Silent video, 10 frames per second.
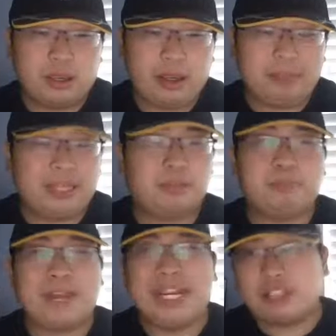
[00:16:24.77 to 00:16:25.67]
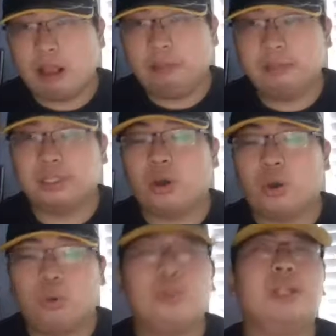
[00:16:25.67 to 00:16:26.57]
I mean, Mike Tomlin
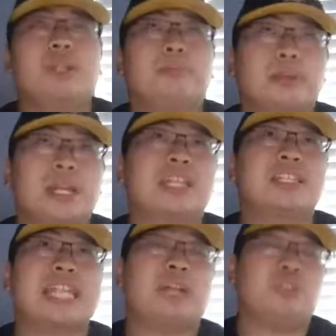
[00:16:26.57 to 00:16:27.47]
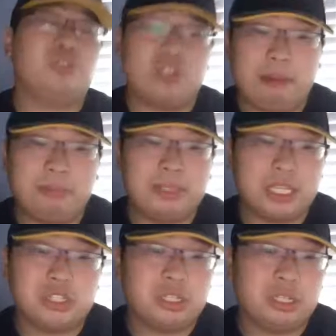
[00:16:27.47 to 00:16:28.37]
always plays down to
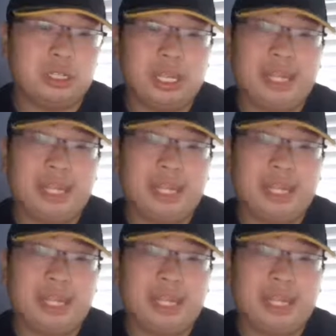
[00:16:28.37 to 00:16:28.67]
competition.